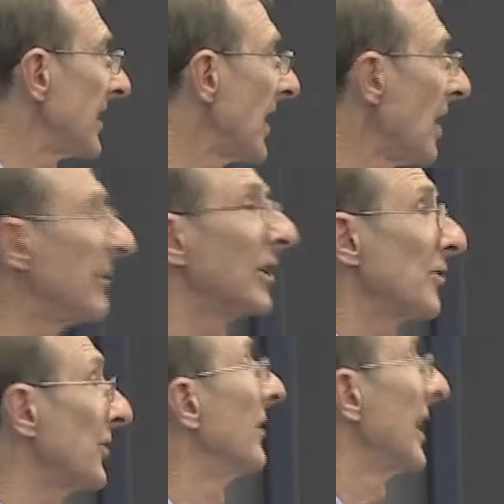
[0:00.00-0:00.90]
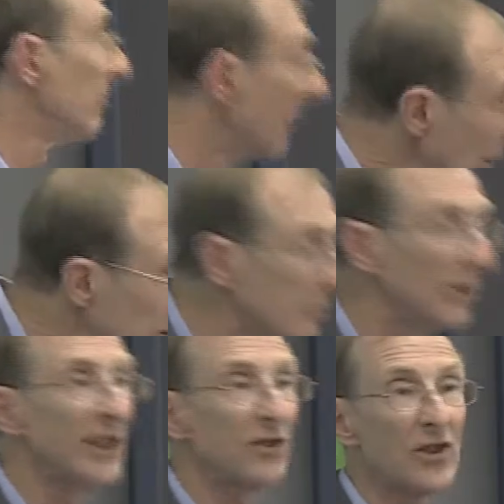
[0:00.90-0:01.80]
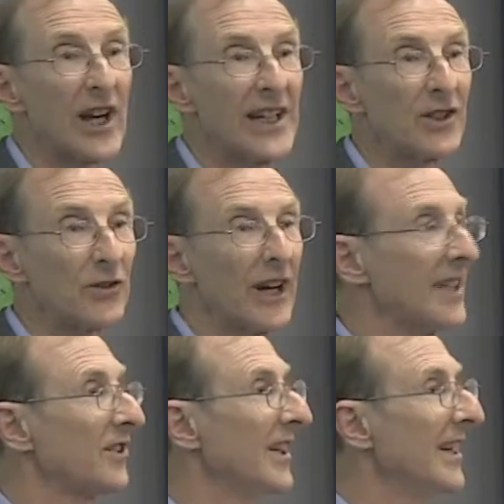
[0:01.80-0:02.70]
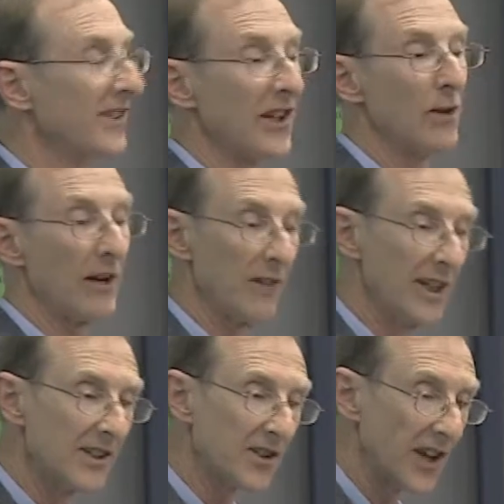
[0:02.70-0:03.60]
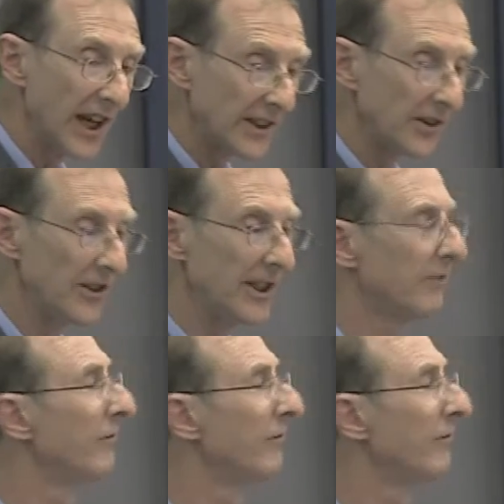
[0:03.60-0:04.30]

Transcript: at that time because you had multiple exchange rates. So I've cited